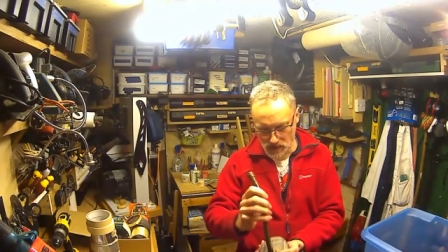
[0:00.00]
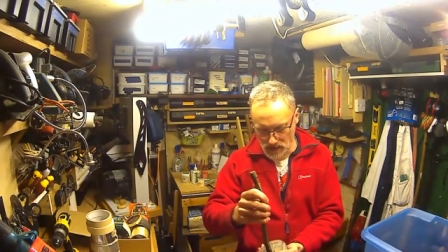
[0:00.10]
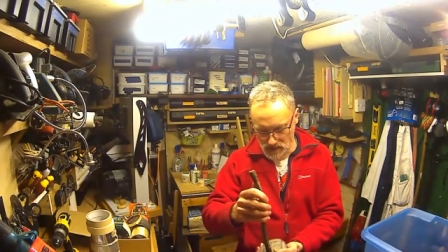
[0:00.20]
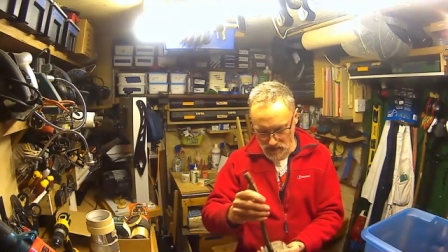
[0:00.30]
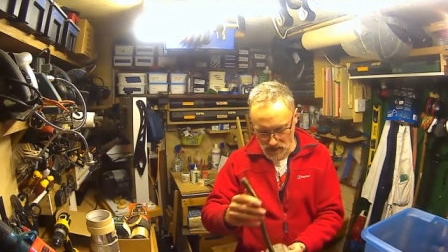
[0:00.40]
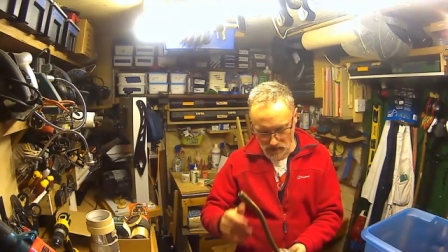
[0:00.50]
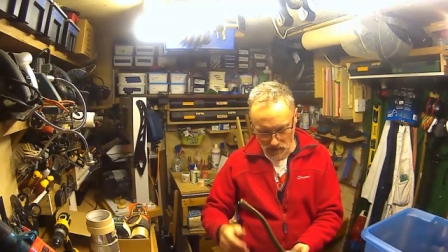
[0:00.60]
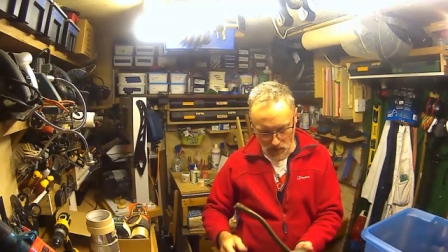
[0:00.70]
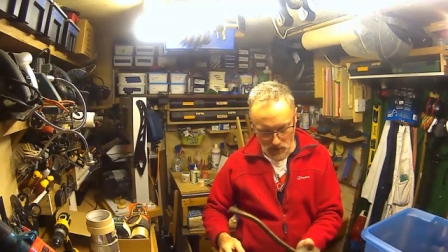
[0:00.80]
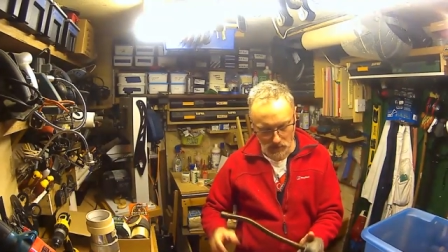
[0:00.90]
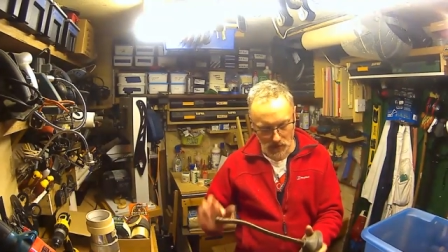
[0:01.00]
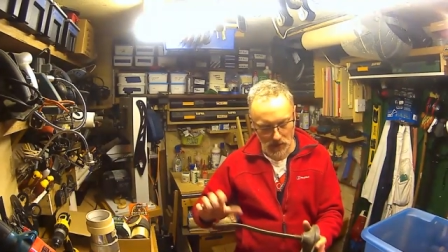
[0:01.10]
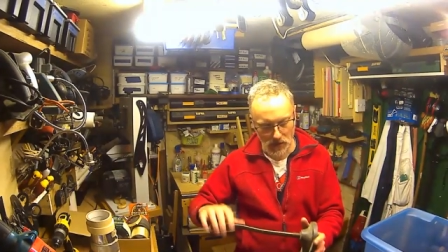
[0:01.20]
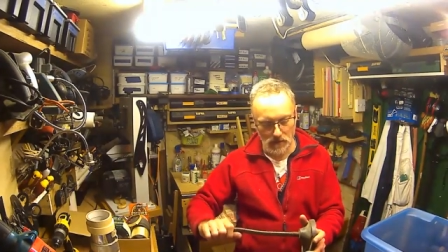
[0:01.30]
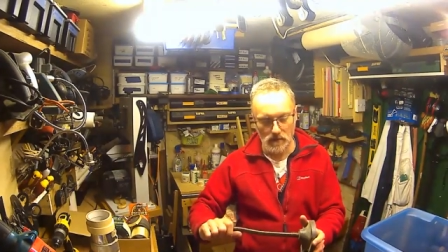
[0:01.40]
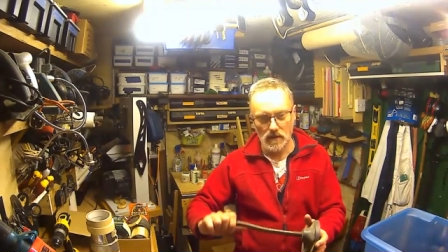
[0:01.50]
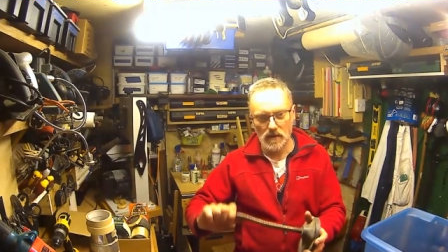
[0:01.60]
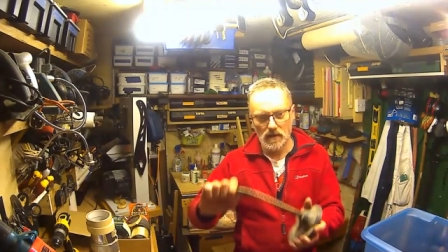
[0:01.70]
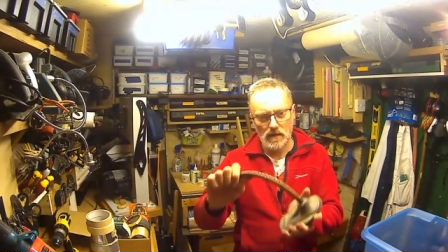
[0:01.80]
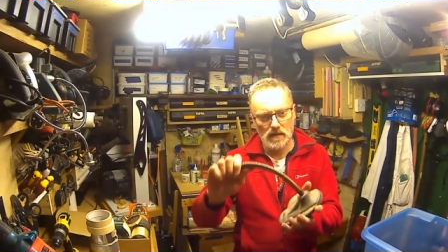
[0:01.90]
things need a home here.
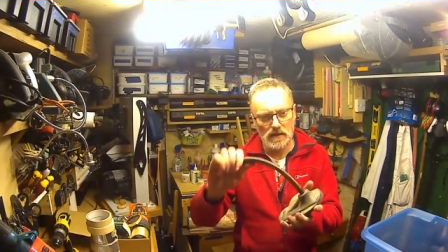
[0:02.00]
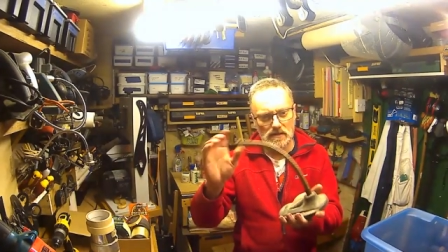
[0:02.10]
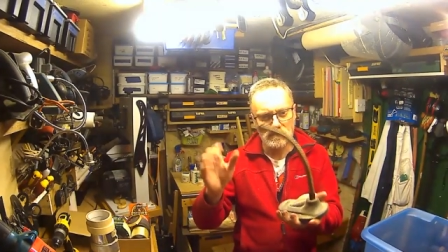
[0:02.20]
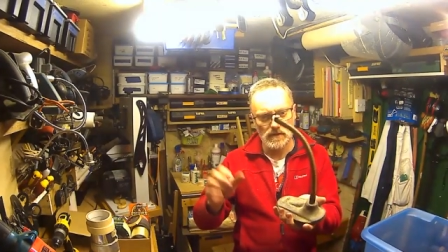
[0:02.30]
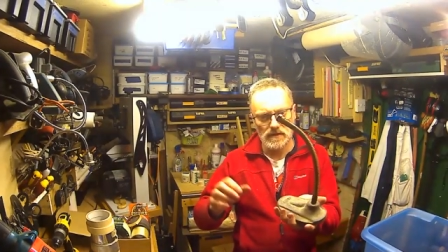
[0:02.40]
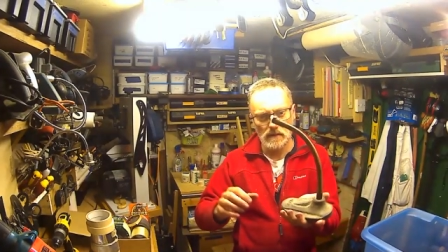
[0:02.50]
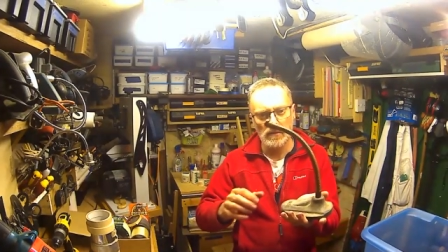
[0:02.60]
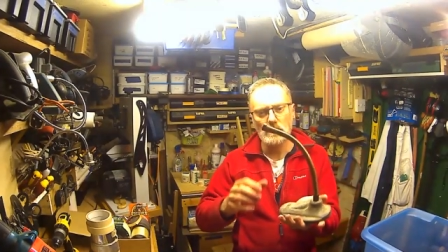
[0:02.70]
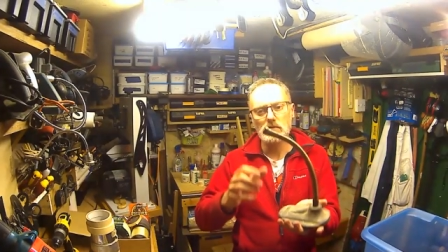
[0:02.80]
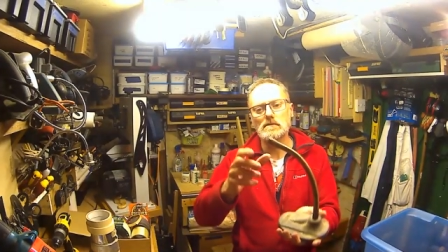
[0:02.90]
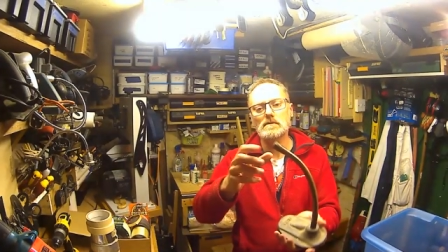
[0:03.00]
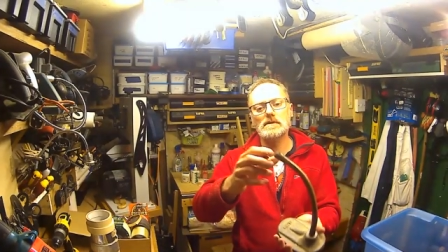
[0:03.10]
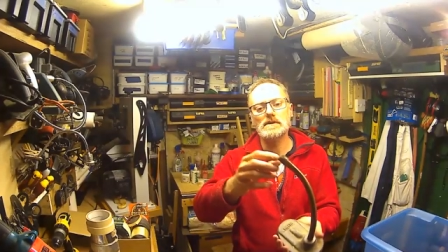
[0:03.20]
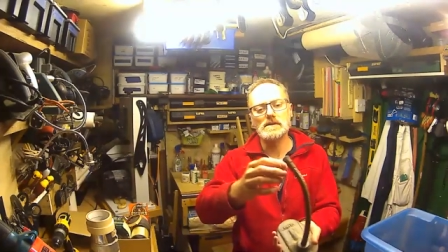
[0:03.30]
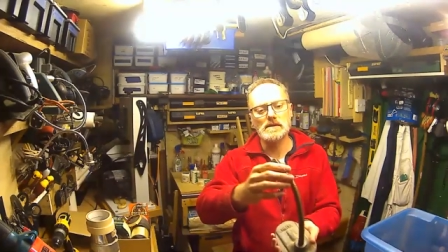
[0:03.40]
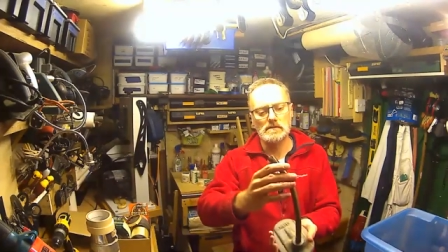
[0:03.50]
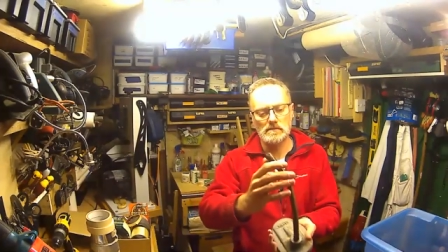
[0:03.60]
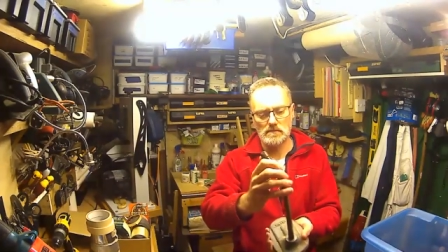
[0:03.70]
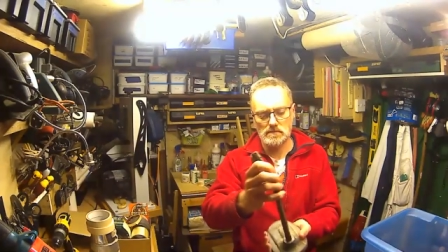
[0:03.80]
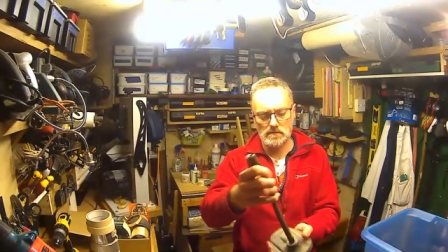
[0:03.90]
This, for example, is a
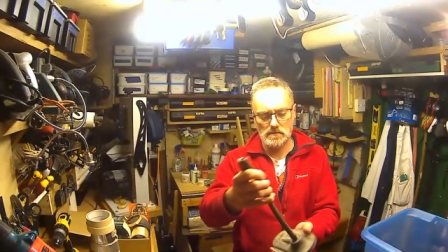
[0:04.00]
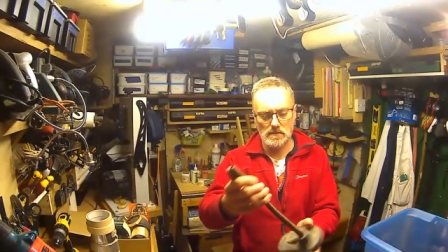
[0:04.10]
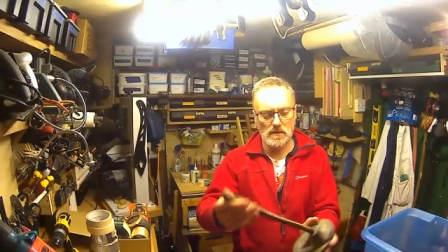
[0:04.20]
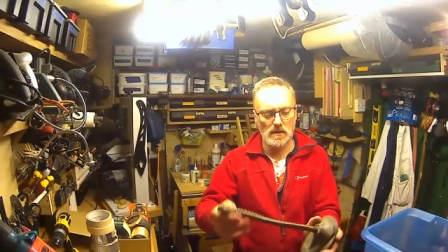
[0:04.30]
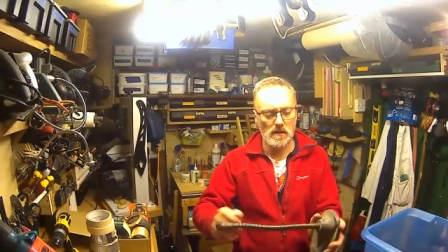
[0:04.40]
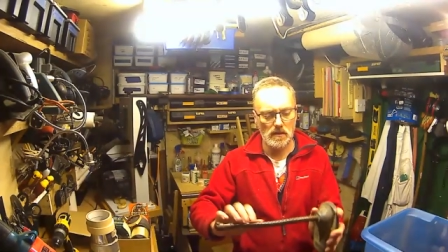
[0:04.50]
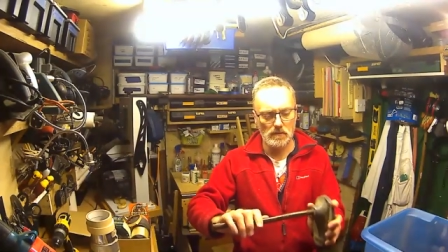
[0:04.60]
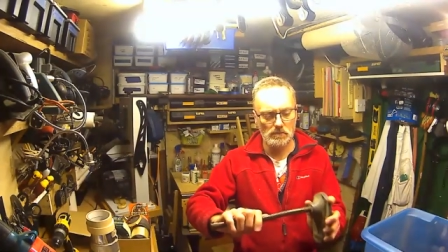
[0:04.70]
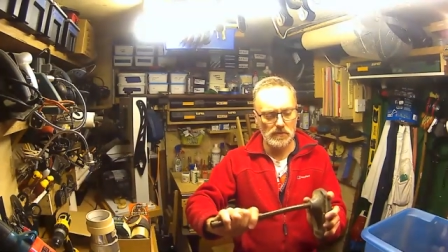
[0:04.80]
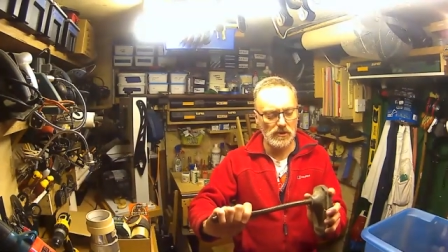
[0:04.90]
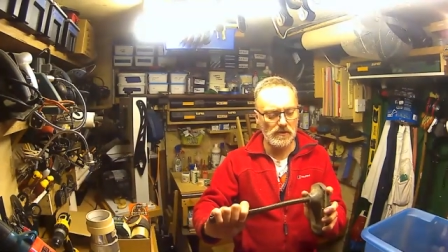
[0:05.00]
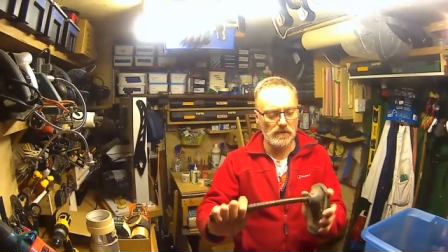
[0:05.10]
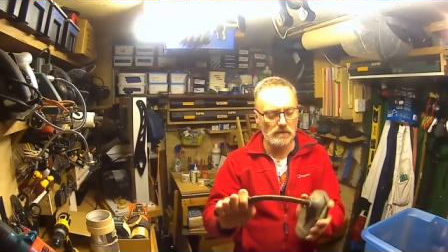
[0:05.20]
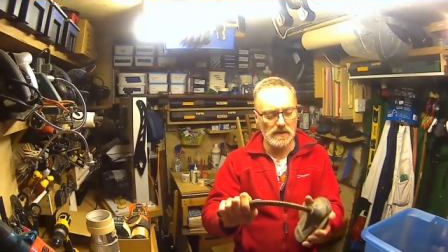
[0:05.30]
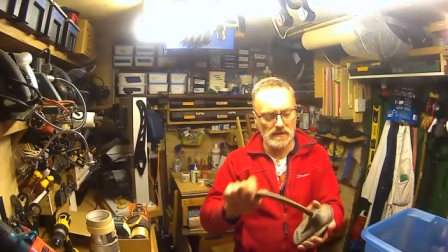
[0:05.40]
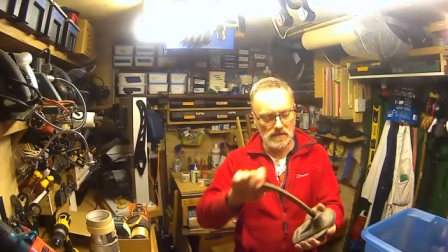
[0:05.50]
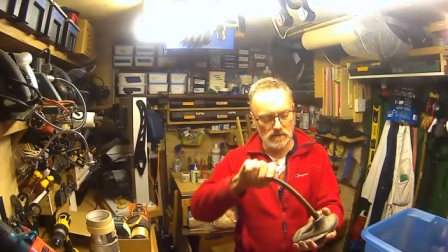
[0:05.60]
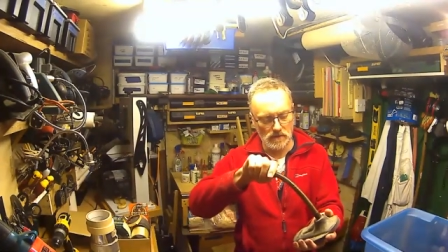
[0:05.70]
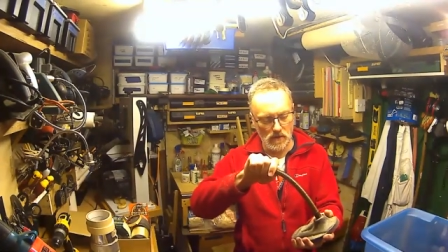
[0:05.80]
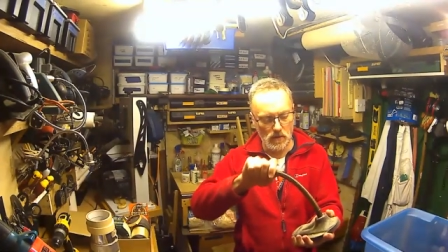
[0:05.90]
beautiful piece
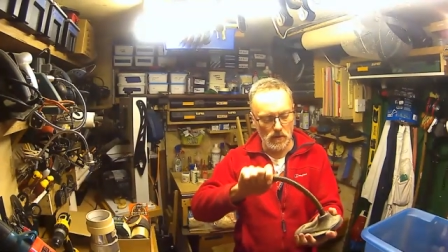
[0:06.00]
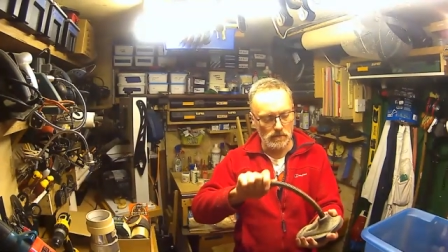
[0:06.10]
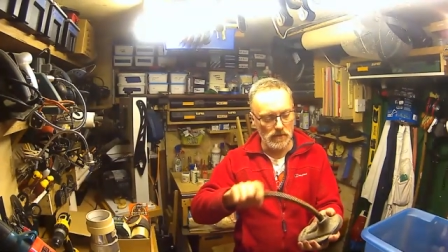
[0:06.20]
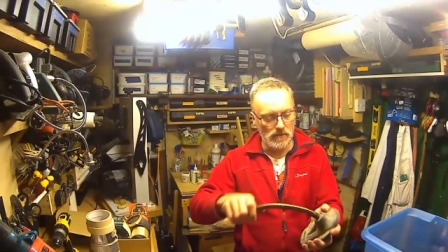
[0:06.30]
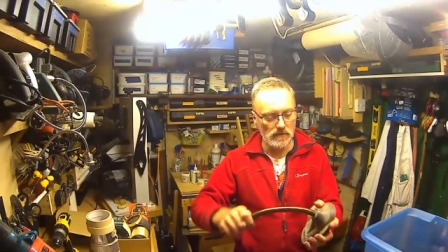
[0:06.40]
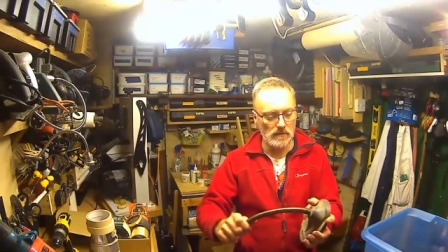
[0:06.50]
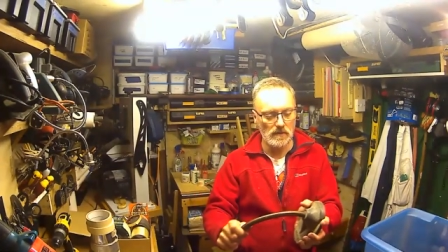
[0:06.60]
of equipment.